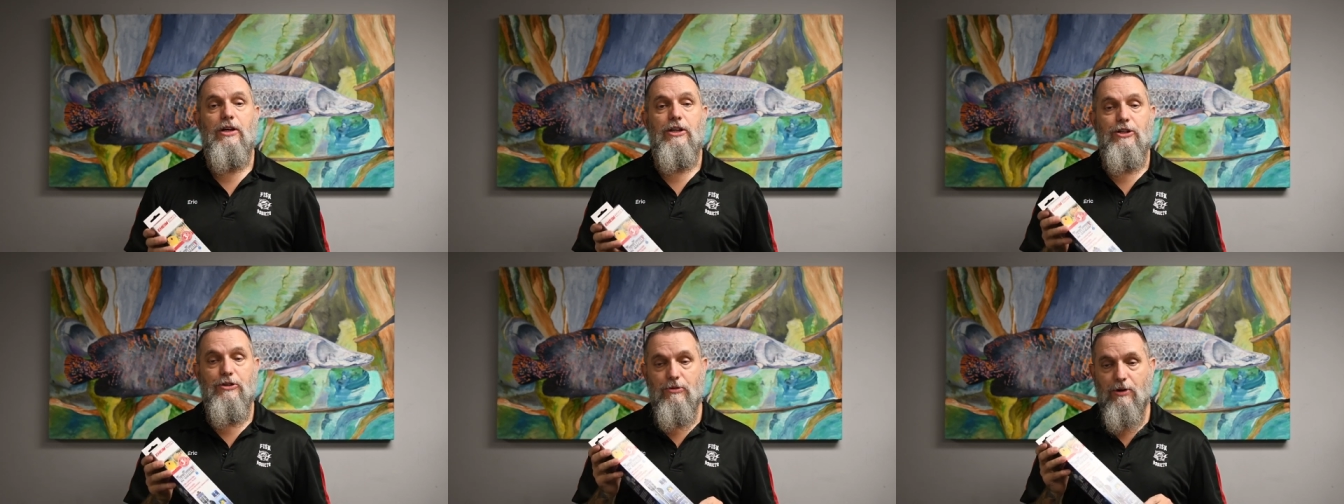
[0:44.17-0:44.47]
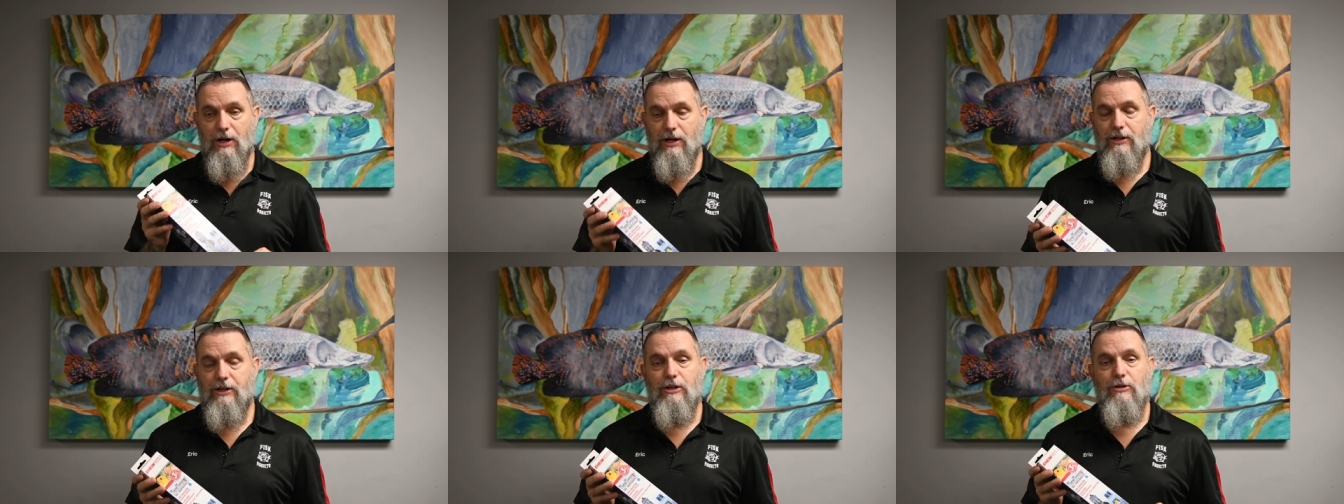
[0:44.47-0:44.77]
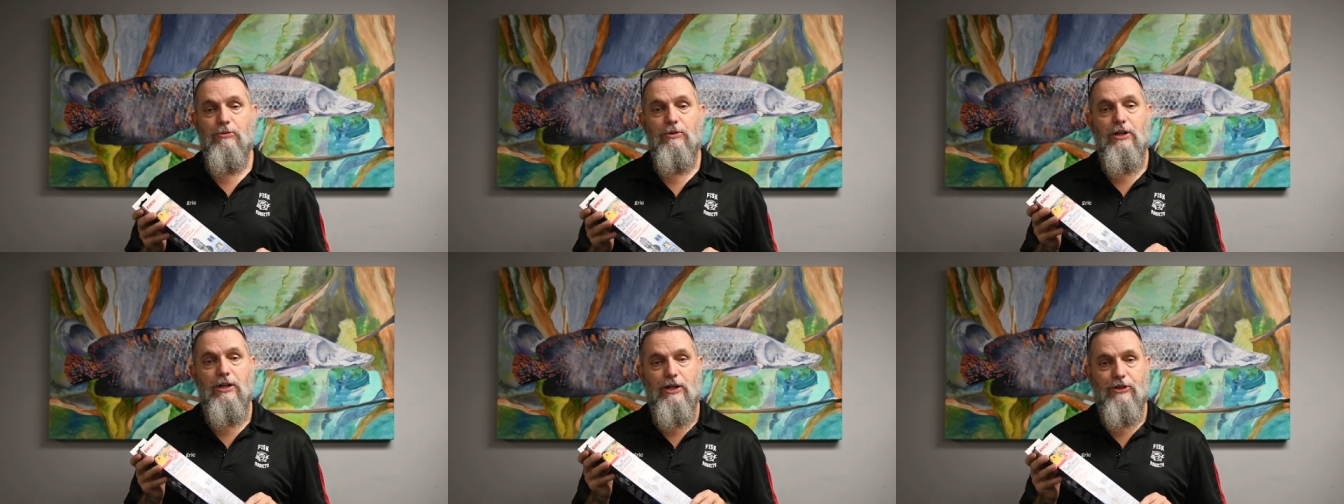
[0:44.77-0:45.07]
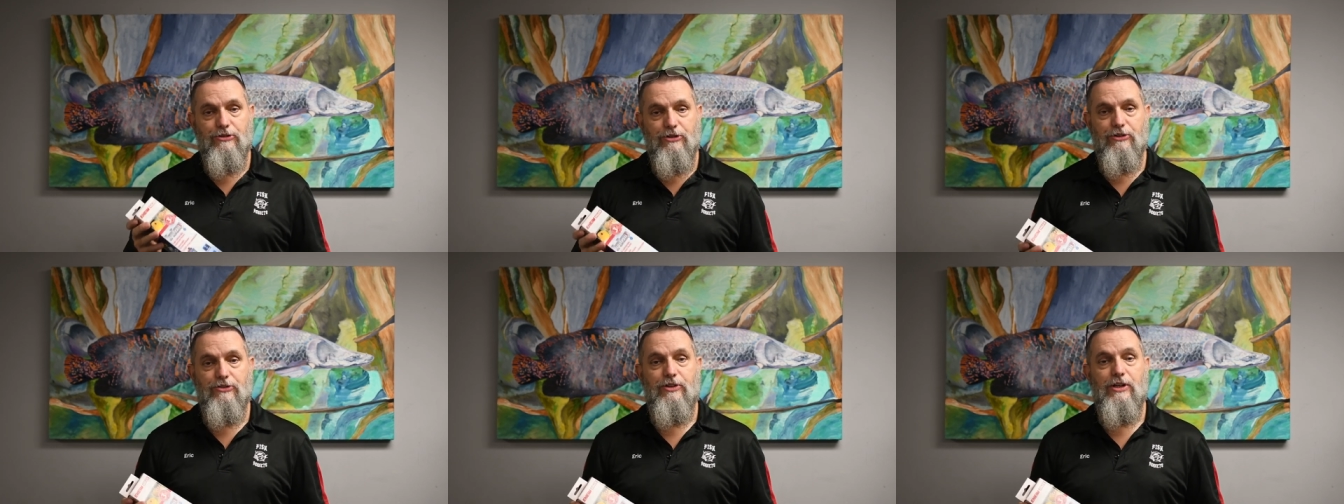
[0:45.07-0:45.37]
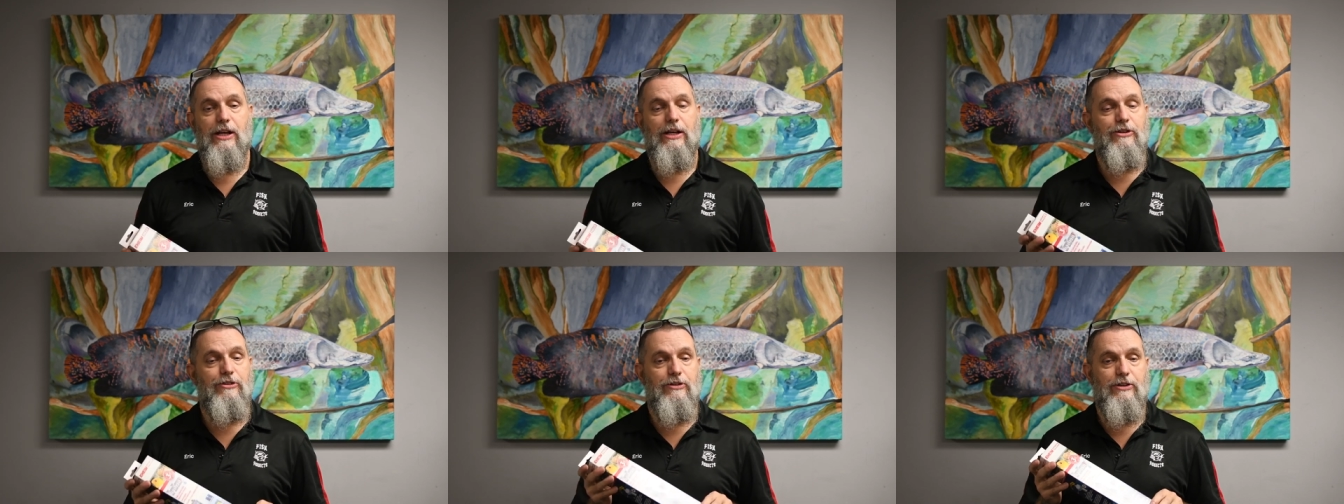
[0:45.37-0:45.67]
You are dealing with
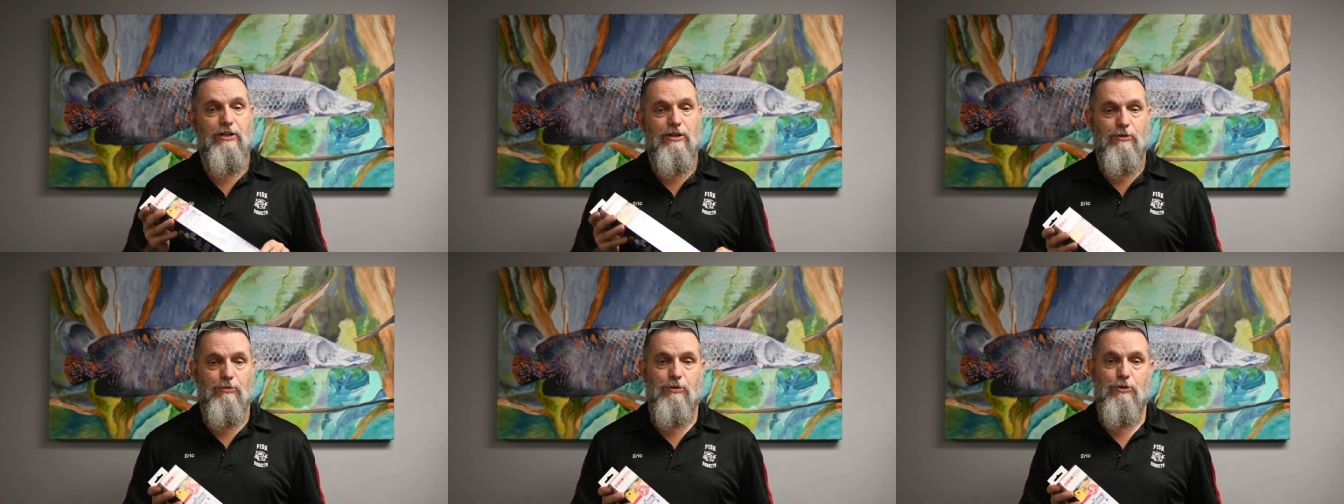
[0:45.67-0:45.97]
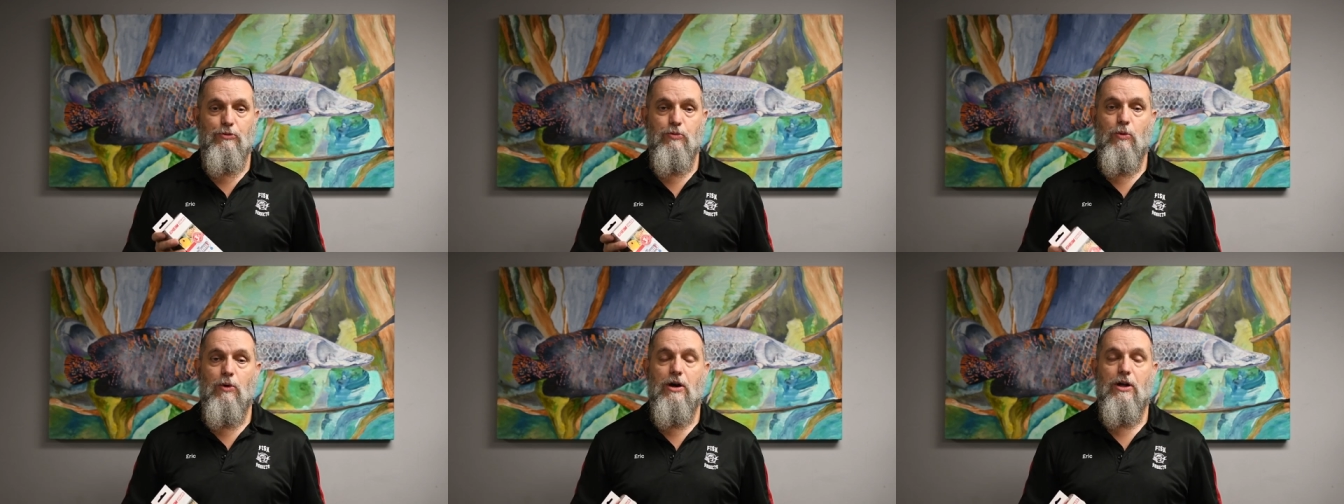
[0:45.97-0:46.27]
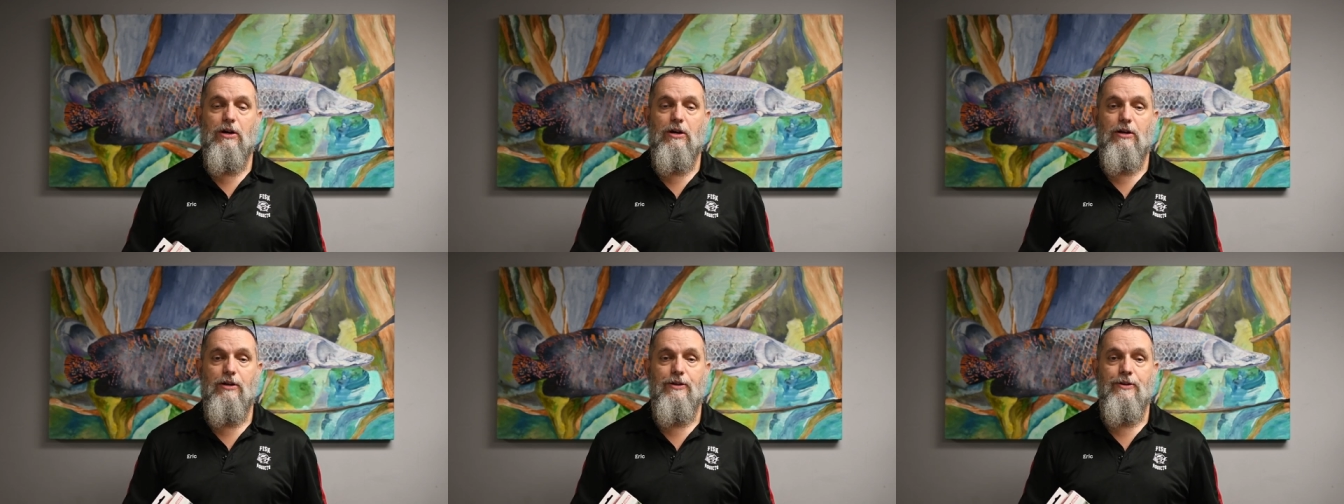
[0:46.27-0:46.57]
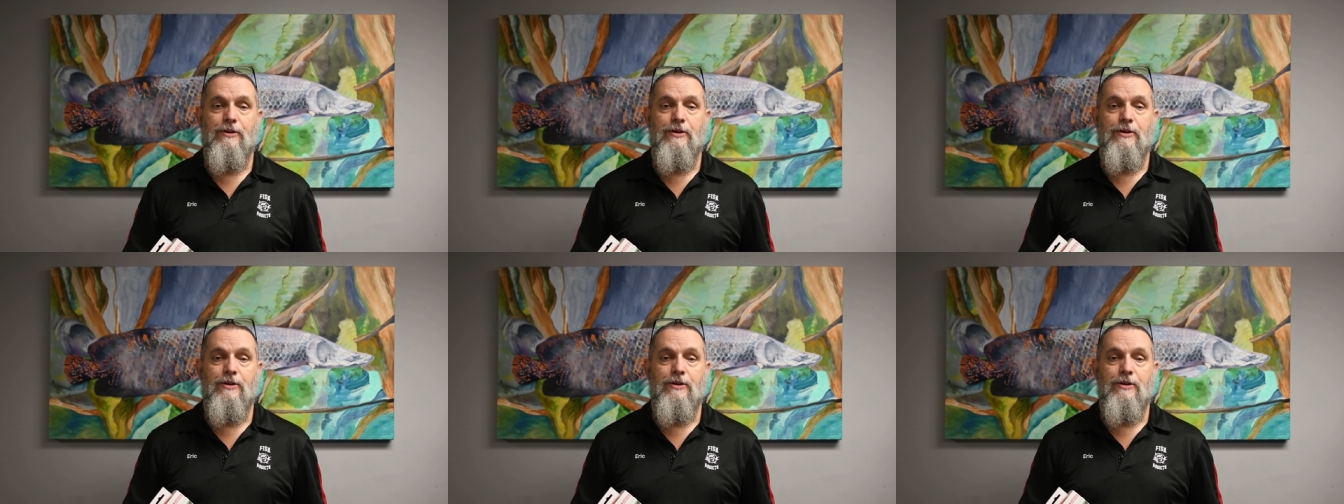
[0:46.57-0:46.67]
electricity and you're dealing with water.